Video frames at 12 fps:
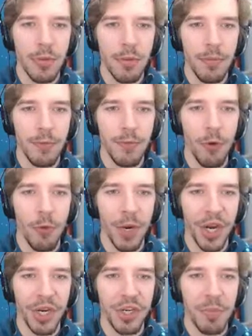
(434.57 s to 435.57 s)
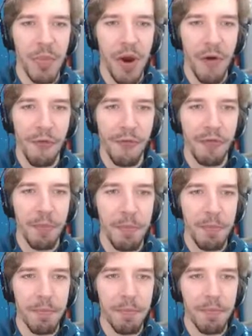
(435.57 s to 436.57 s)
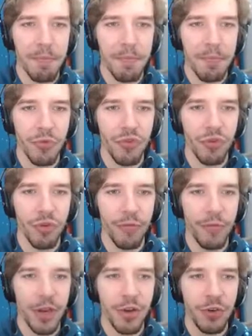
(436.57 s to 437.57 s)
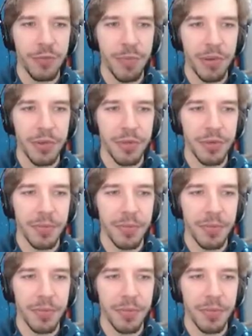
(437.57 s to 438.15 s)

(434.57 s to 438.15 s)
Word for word: Foaming at the mouth. Shouldn't have had those beers.